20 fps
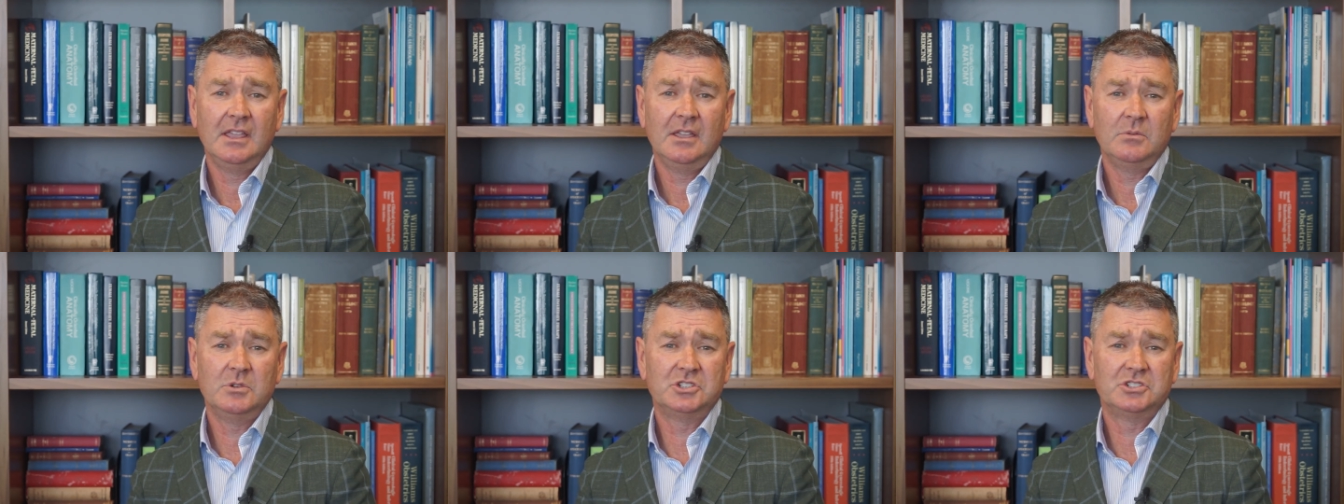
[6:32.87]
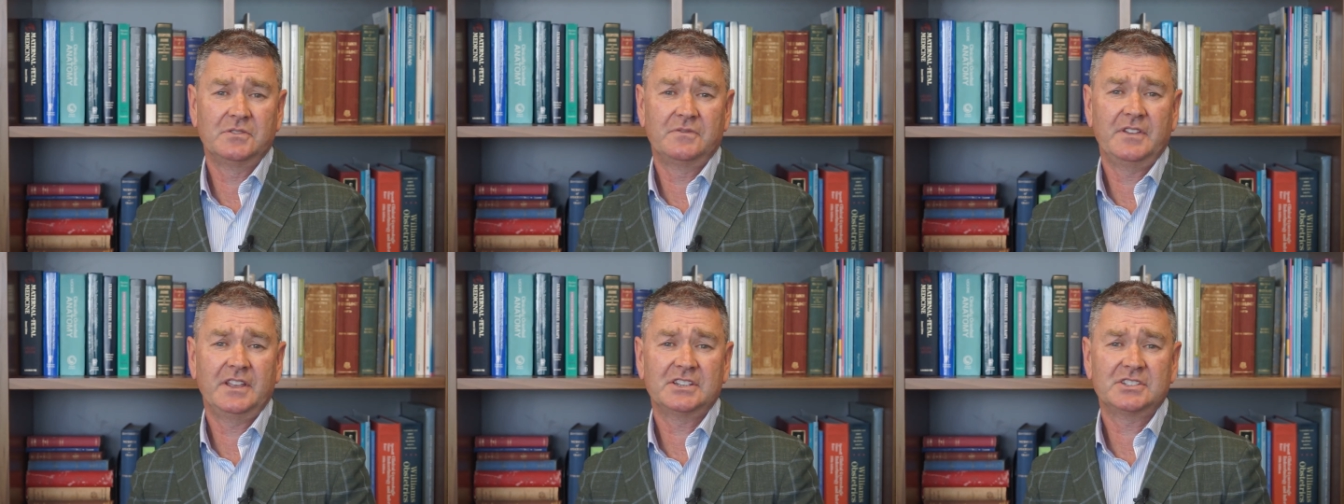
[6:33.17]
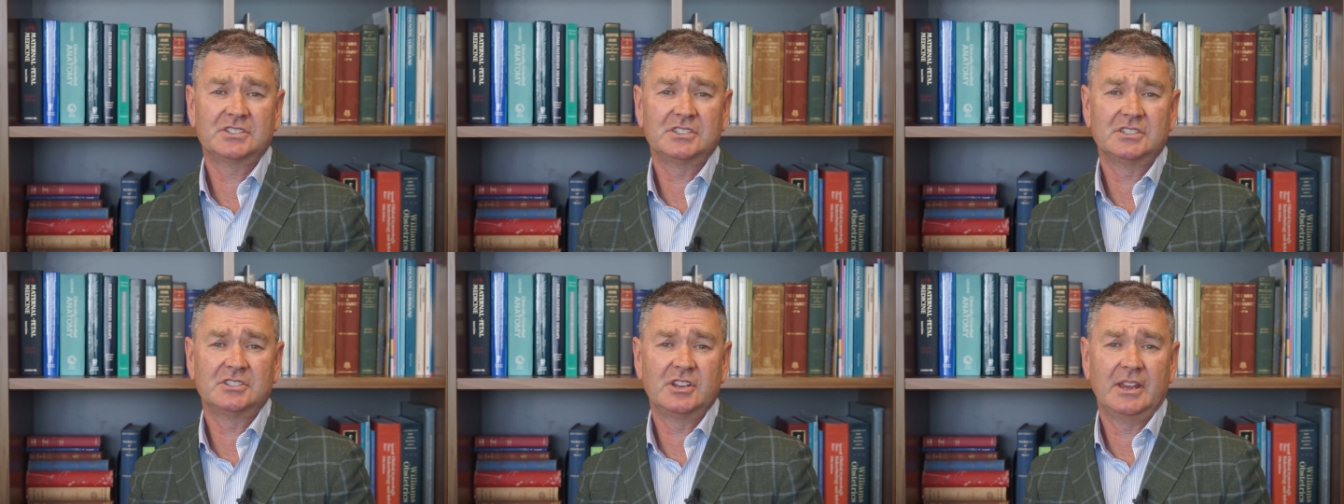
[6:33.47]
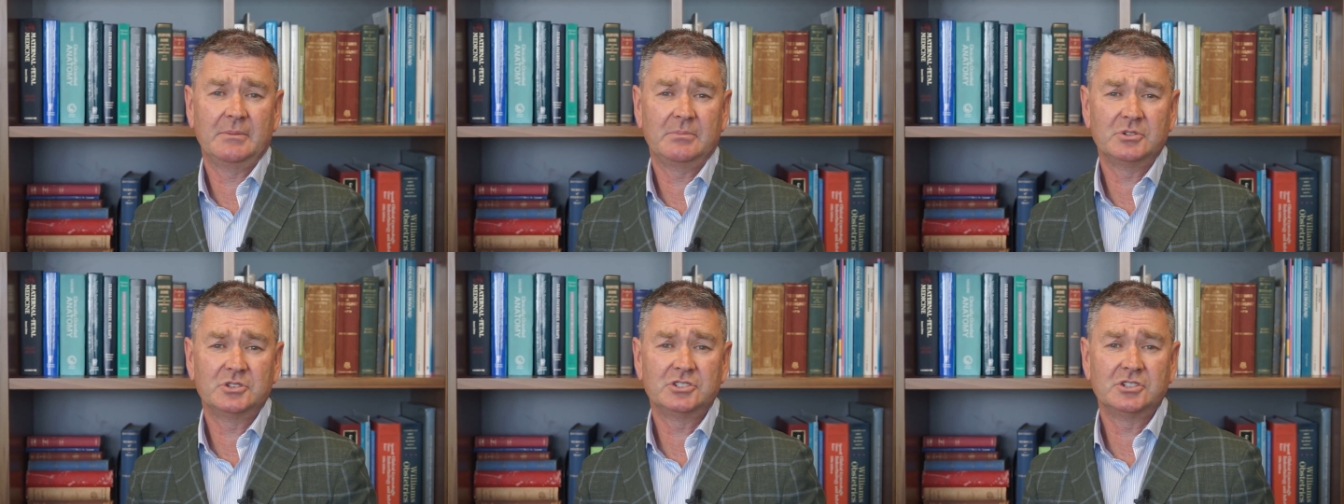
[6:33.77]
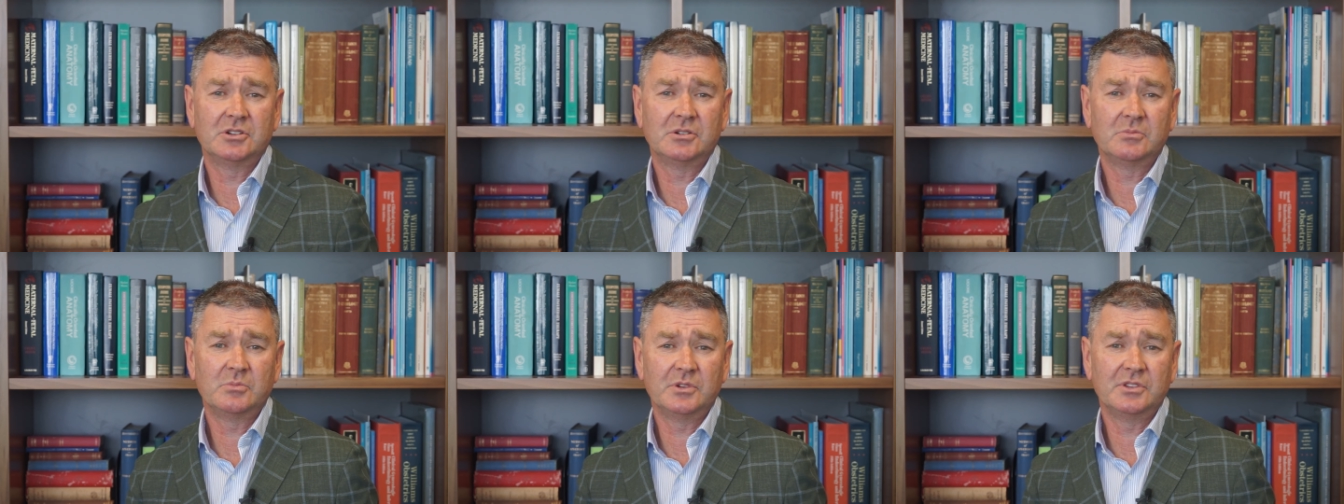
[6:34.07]
which affects the
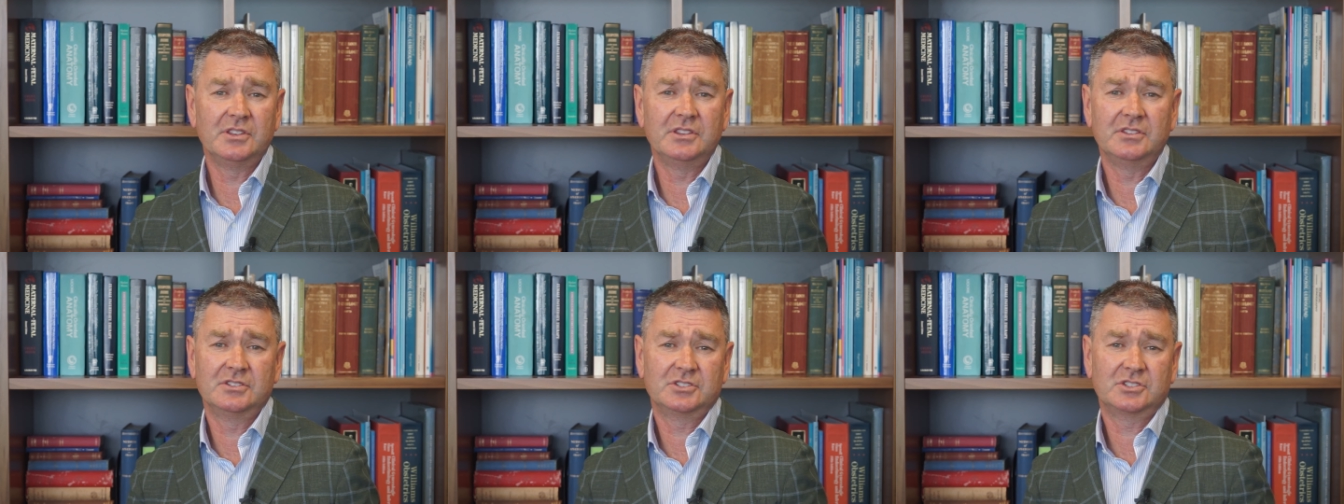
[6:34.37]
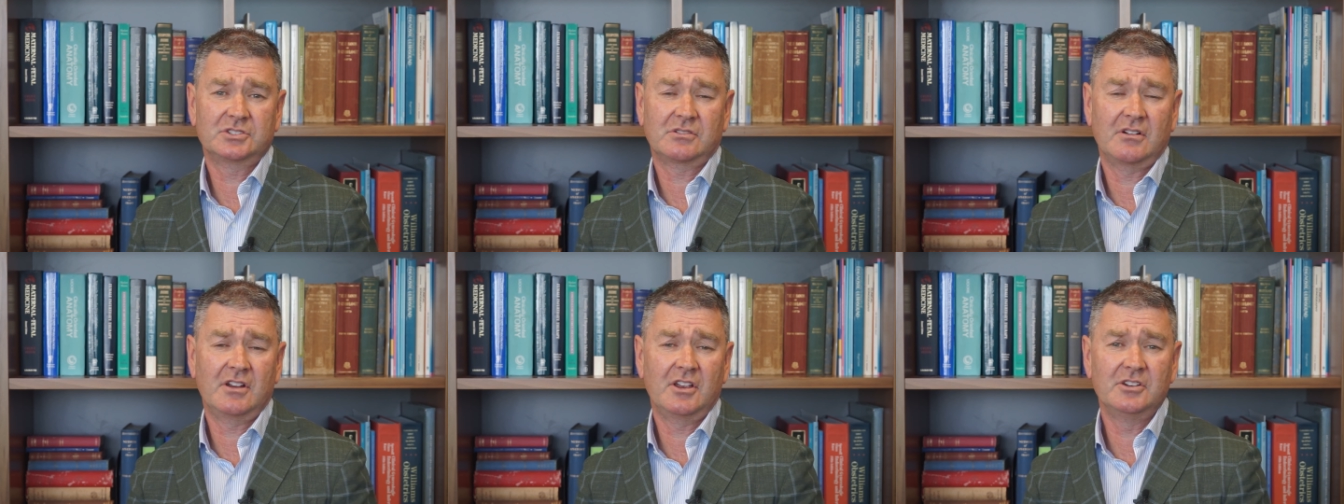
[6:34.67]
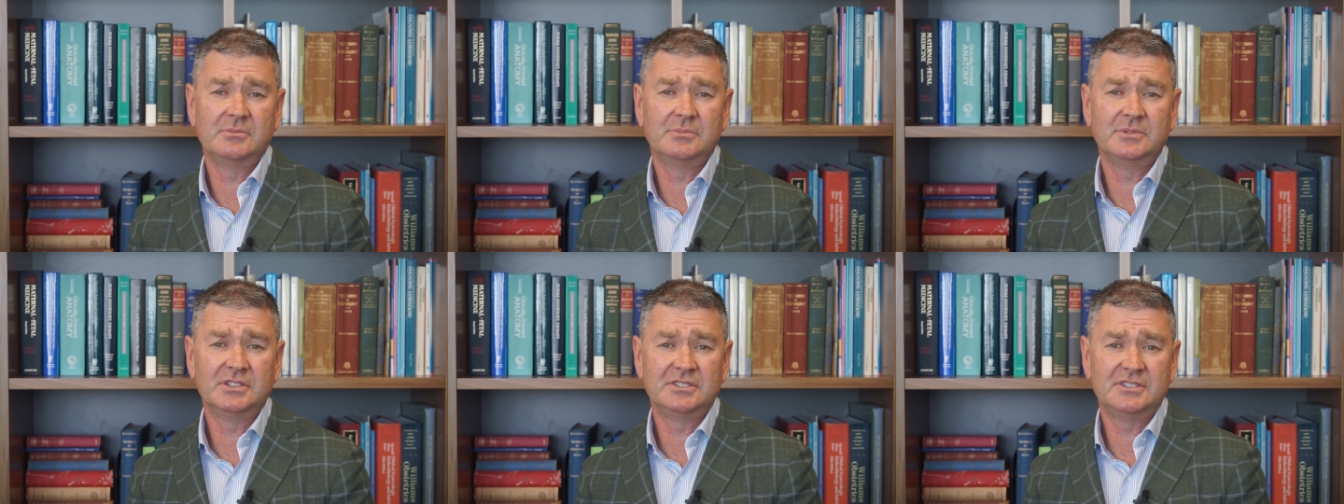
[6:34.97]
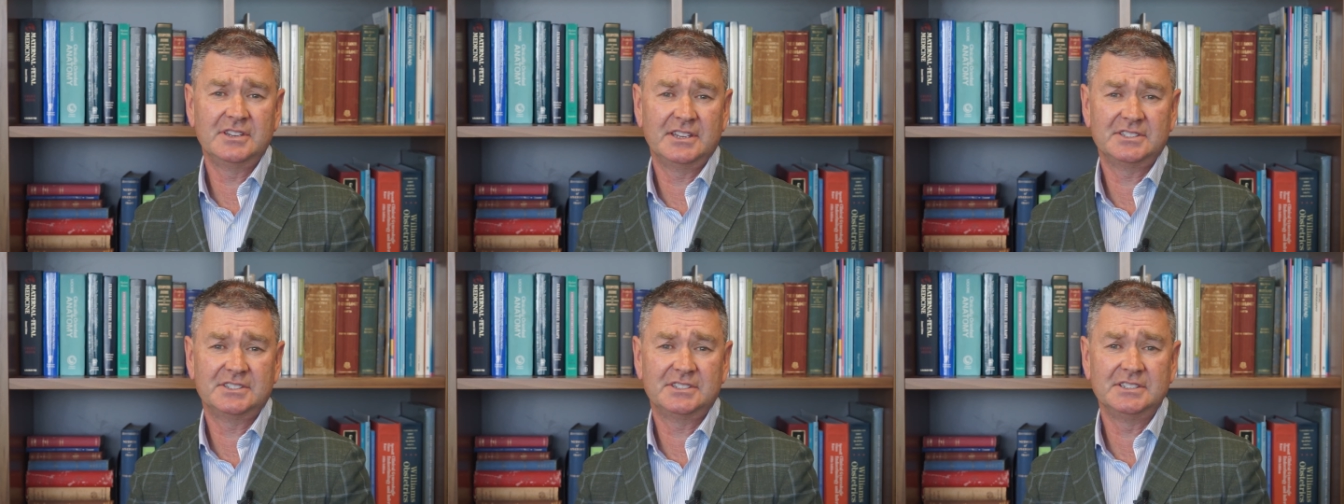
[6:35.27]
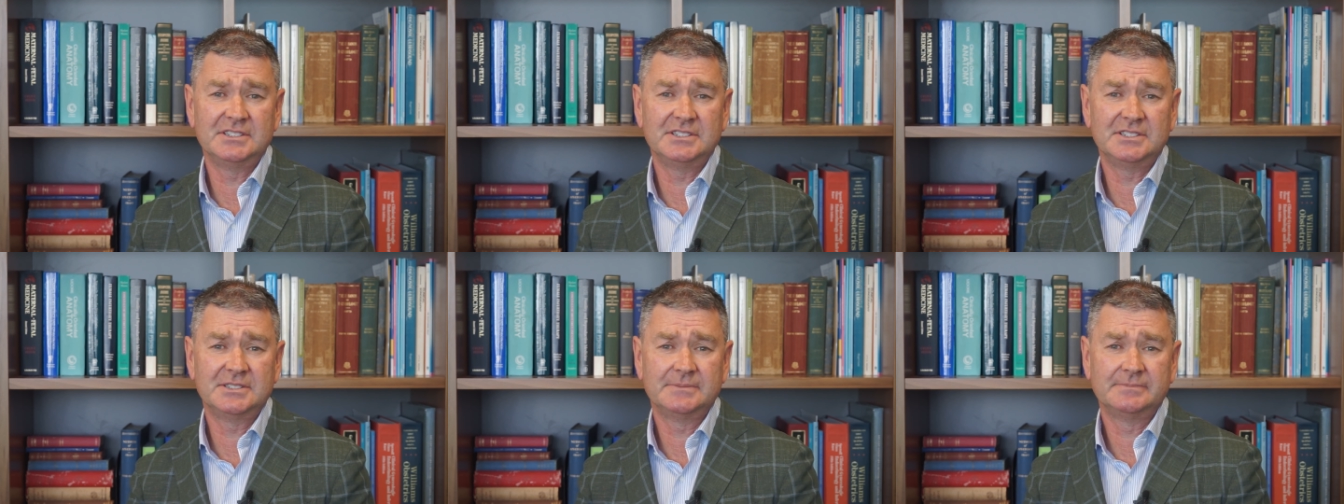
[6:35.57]
temperature within the scrotum and the
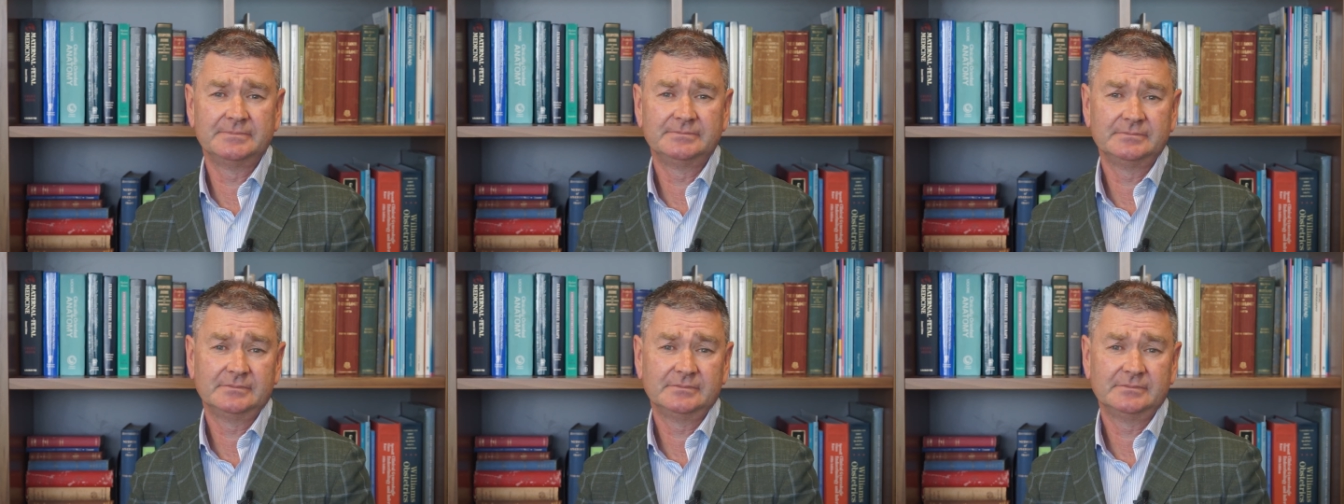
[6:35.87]
testes.